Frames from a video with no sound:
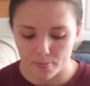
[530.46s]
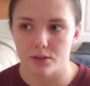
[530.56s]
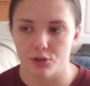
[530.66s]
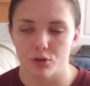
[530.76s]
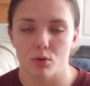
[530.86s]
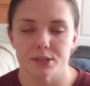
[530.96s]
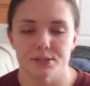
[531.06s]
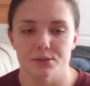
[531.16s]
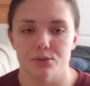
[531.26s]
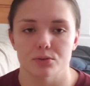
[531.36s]
you're going
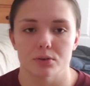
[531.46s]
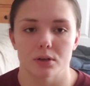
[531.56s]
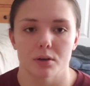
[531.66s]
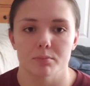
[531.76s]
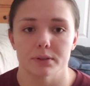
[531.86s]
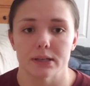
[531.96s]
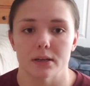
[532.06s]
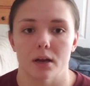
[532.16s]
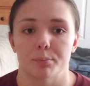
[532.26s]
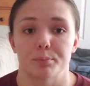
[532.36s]
to complete
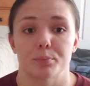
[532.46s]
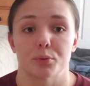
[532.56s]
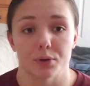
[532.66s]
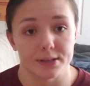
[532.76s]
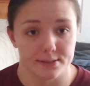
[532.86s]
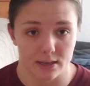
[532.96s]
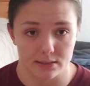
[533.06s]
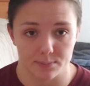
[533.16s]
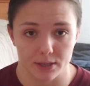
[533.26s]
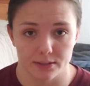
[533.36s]
a
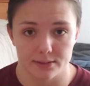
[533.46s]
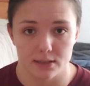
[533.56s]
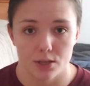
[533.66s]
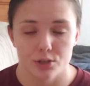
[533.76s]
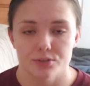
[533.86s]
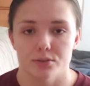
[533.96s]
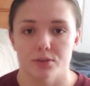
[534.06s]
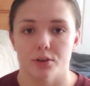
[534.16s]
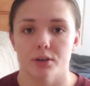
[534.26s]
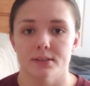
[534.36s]
pre-assessment. So
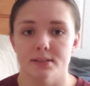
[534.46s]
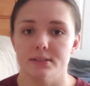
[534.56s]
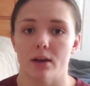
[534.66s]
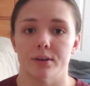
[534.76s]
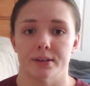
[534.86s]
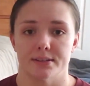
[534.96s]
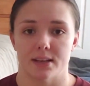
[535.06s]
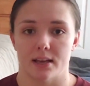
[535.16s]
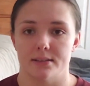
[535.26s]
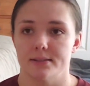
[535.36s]
you're going to sit down and
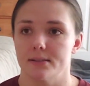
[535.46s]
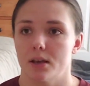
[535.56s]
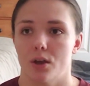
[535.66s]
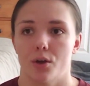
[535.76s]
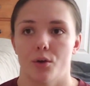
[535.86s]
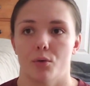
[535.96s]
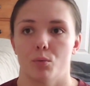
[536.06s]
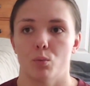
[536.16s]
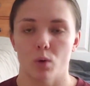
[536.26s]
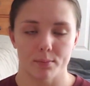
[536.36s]
assess
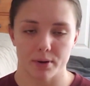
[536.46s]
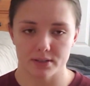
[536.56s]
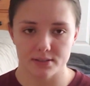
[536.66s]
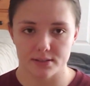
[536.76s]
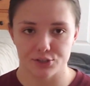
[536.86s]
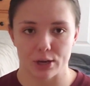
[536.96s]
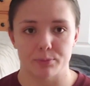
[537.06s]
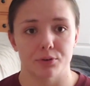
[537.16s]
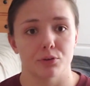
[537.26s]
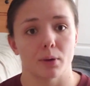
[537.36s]
what parts of this
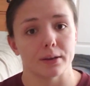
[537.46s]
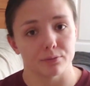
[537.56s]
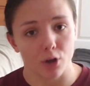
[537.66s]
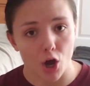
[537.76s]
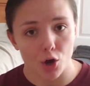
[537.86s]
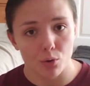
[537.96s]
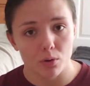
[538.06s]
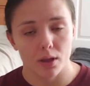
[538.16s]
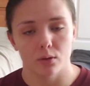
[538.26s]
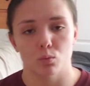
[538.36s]
chapter do I
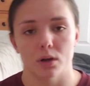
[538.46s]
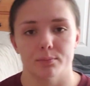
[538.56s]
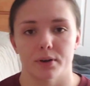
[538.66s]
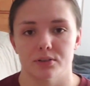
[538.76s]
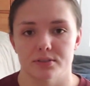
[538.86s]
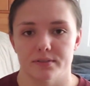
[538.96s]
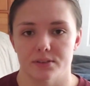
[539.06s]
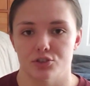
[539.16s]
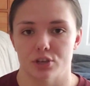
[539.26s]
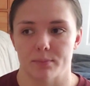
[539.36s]
know and what parts of
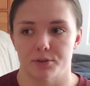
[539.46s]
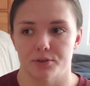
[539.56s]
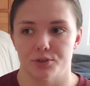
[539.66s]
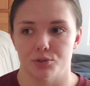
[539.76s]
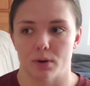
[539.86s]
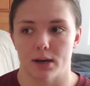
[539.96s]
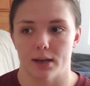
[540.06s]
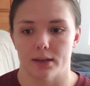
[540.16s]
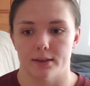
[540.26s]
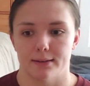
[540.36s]
this chapter do
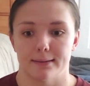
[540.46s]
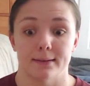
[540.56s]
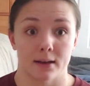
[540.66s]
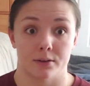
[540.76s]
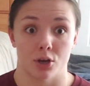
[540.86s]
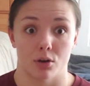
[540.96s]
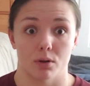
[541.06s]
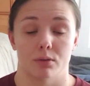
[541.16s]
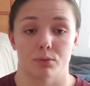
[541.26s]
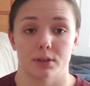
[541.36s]
I not know
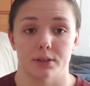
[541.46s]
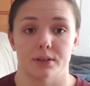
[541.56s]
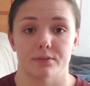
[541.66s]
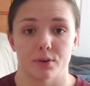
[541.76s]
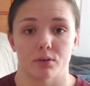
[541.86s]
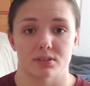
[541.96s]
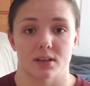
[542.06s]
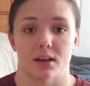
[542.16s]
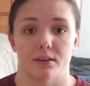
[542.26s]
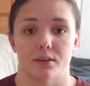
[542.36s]
and really need to focus
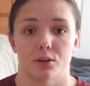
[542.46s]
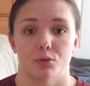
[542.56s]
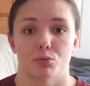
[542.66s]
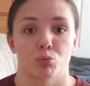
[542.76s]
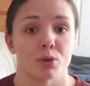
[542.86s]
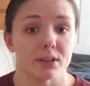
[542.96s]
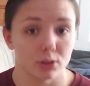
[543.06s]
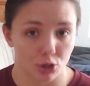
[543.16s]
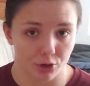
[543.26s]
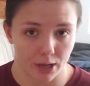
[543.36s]
on
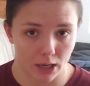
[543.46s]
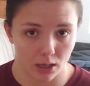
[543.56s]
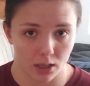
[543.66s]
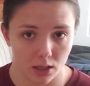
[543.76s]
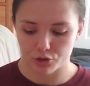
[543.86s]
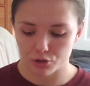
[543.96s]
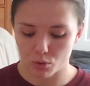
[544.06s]
relearning. You're